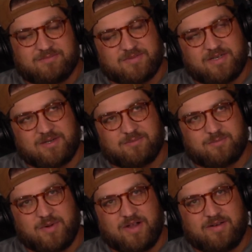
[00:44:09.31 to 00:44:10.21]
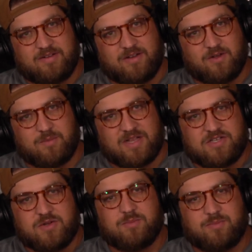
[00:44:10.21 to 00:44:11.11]
Right. Um, but you know, but I
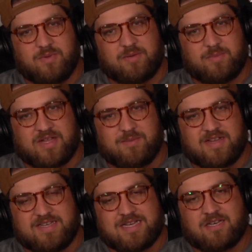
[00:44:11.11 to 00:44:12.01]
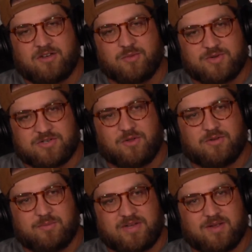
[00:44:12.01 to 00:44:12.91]
do. But becoming addicted to the
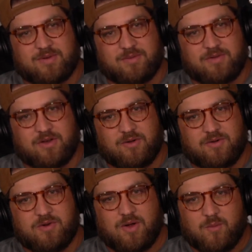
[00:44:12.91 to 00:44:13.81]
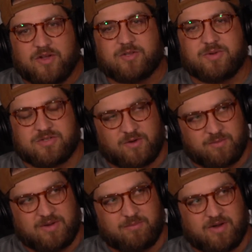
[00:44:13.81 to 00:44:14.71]
result and becoming a you know, no, I want the result
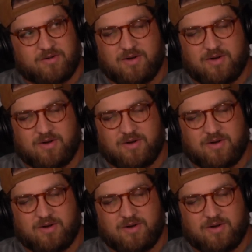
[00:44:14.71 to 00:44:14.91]
of being better.